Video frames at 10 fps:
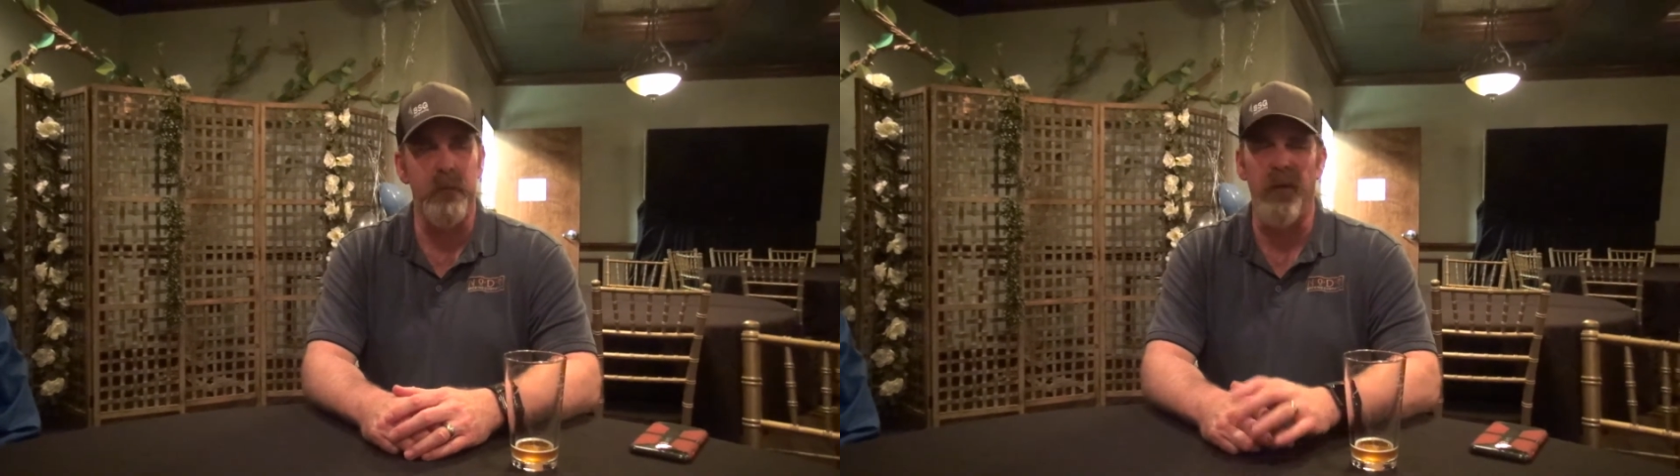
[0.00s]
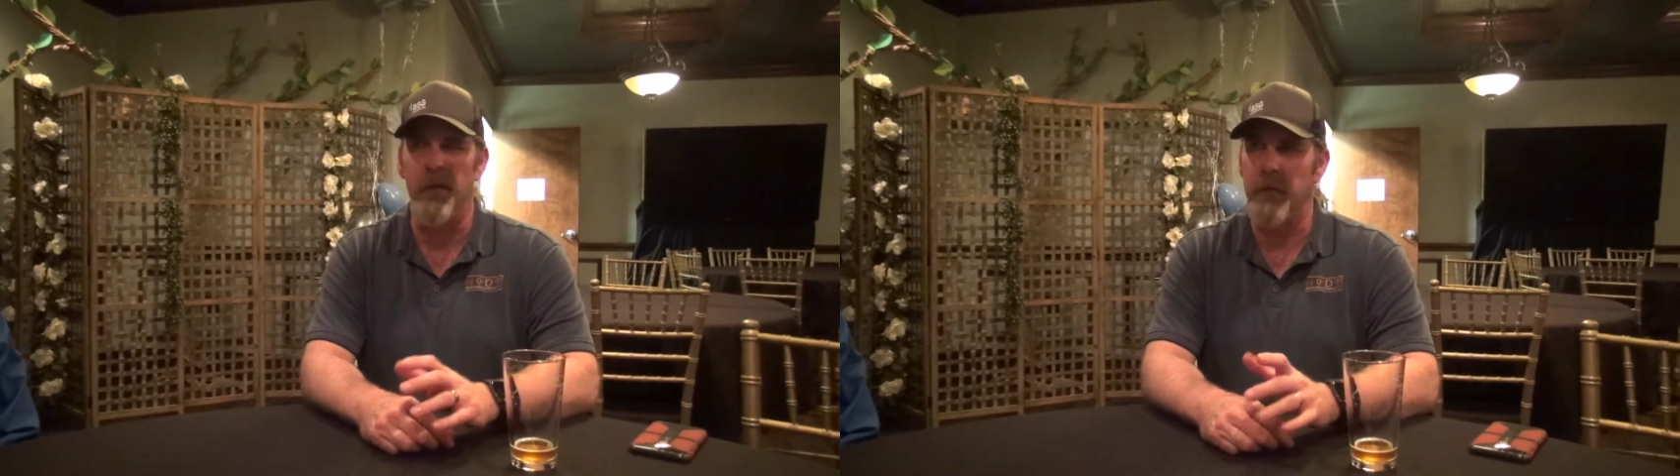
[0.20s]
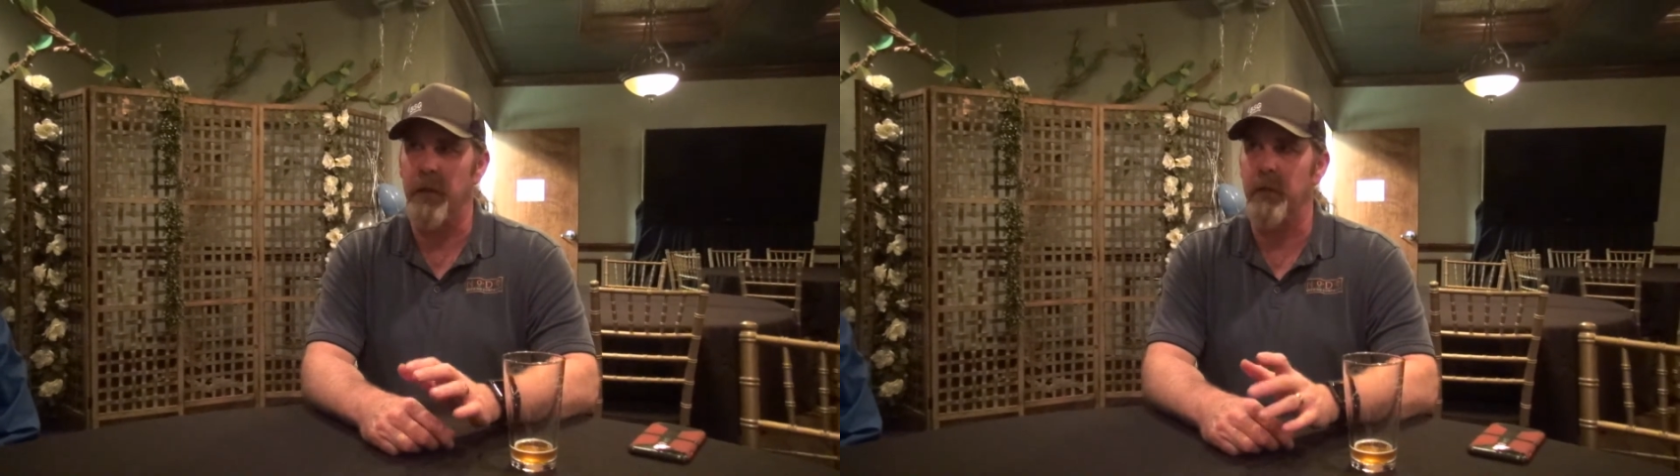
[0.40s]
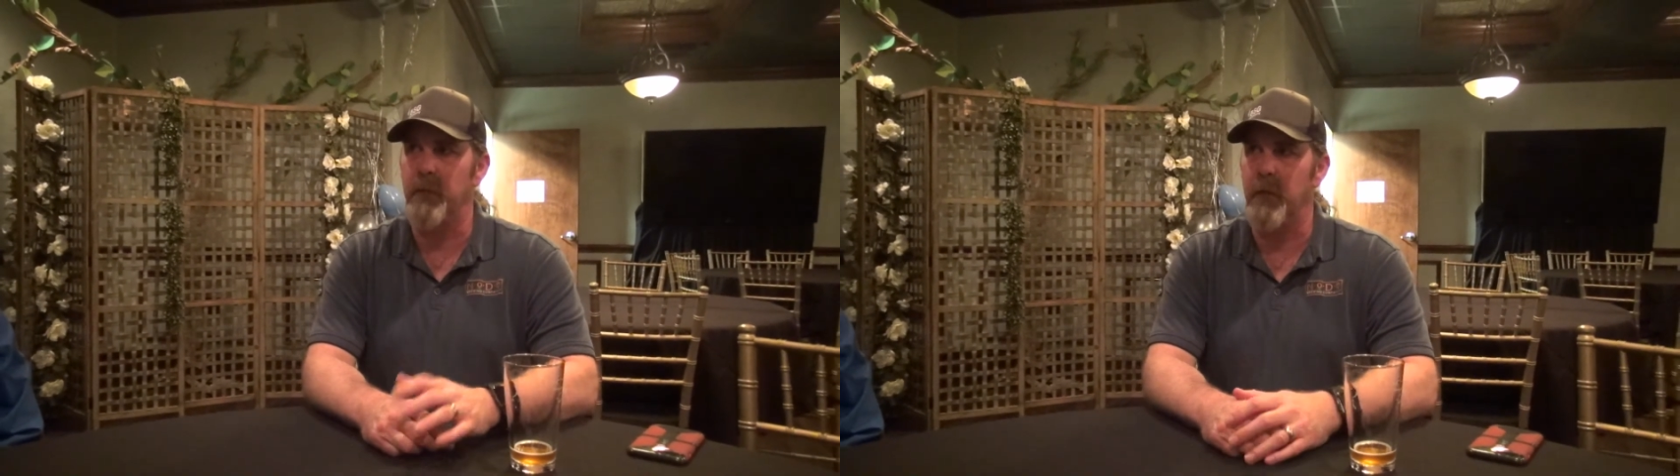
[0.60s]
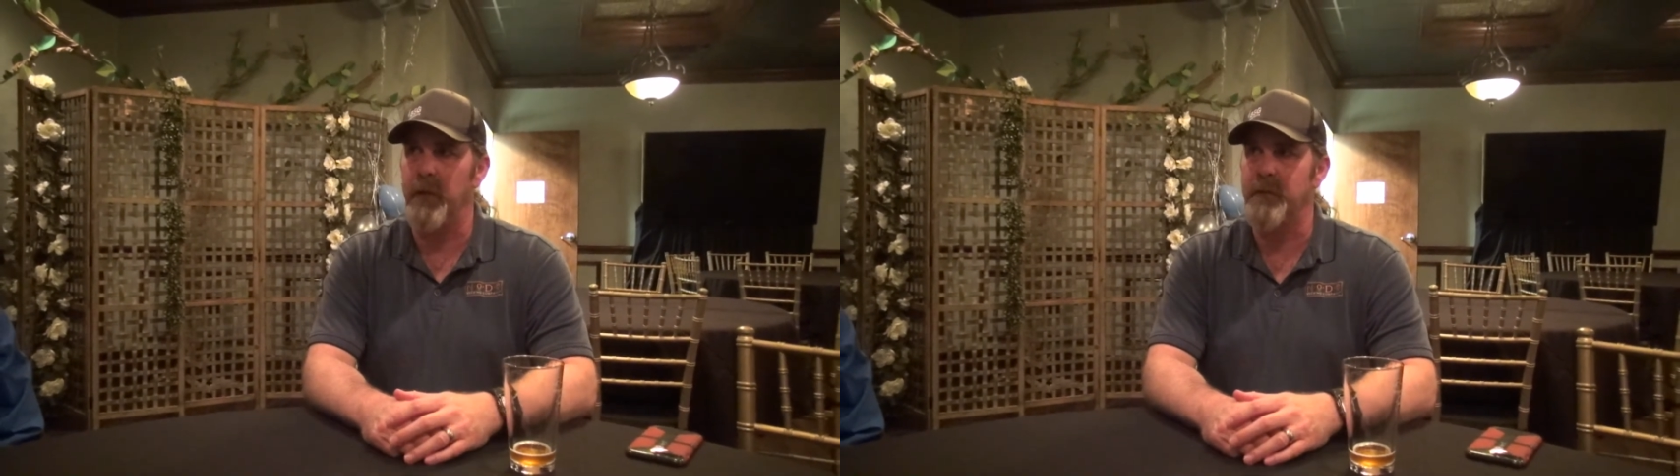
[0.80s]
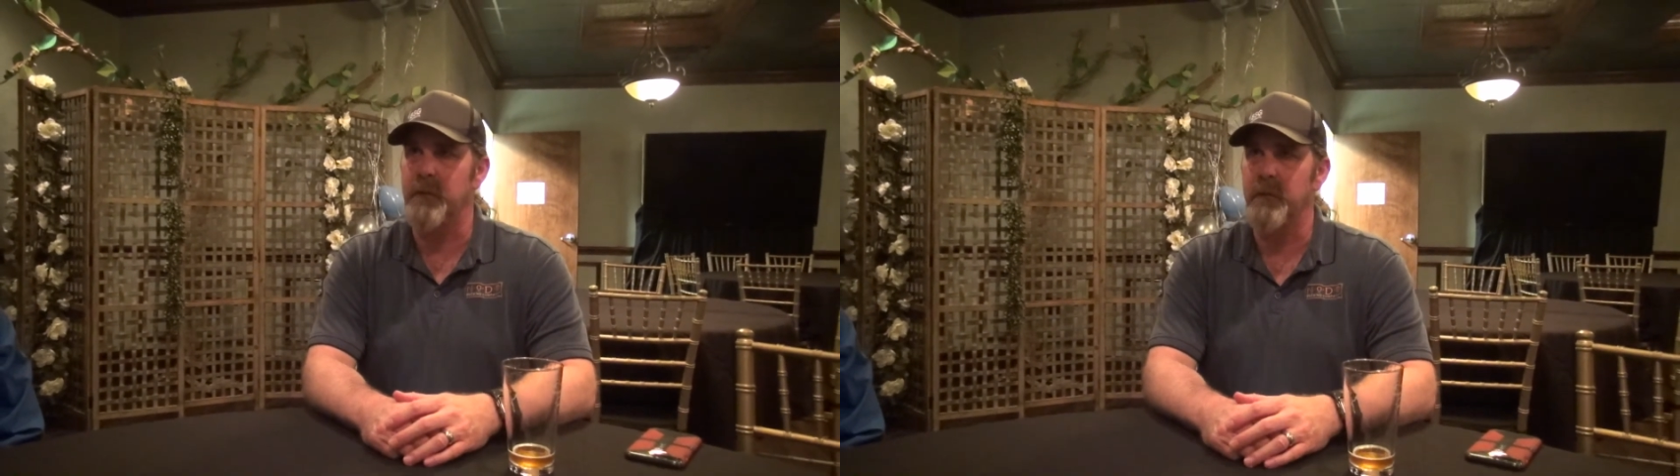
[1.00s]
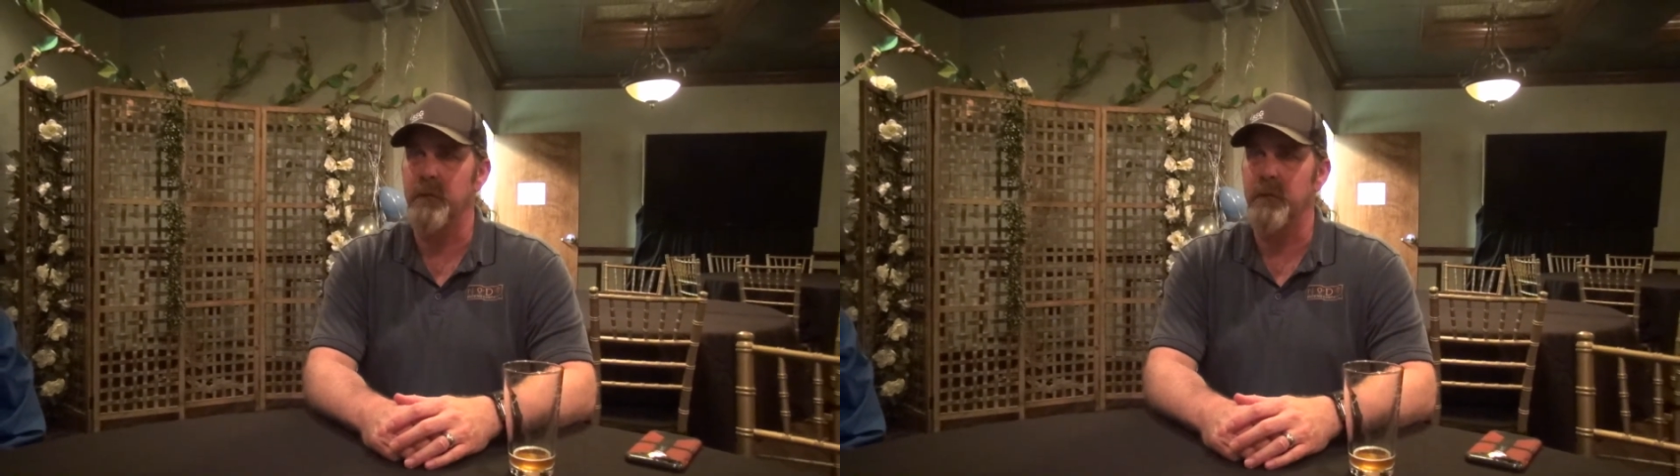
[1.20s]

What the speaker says: Probably a little less,